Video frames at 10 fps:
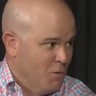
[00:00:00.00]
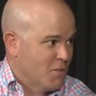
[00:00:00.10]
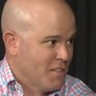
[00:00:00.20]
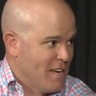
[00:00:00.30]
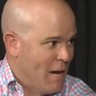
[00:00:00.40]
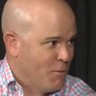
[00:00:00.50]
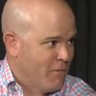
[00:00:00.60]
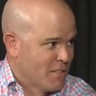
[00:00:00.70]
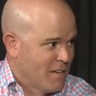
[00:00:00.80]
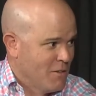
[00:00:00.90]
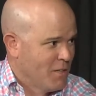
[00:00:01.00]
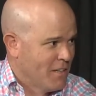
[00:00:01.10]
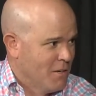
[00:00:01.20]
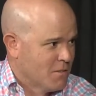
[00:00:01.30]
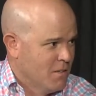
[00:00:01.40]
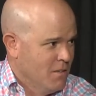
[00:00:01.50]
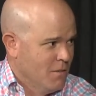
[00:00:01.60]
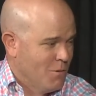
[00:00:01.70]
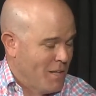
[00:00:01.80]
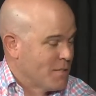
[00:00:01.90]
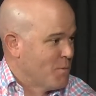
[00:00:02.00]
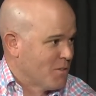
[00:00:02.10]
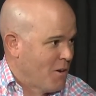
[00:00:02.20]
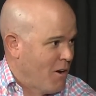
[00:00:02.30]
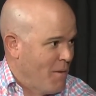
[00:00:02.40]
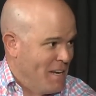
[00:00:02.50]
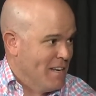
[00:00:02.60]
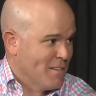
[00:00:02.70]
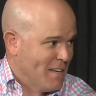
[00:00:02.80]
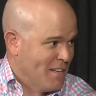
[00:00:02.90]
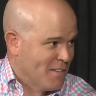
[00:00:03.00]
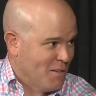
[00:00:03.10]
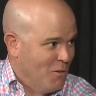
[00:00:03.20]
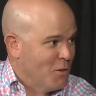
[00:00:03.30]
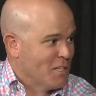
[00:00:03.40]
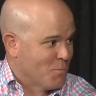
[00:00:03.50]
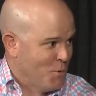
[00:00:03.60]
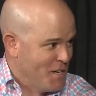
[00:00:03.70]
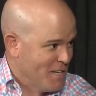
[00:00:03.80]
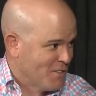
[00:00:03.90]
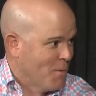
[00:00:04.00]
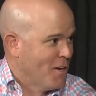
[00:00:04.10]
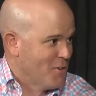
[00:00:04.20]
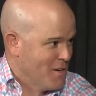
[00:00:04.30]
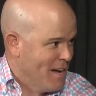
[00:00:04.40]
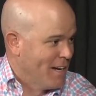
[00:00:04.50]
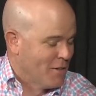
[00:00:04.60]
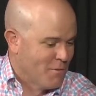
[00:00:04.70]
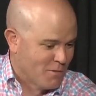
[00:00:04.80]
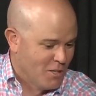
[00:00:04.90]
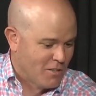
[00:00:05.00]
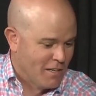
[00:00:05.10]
looks at EI profiles, like you look at it and goes, well, that's bizarre. I mean, it doesn't look as pretty as some other EI curves look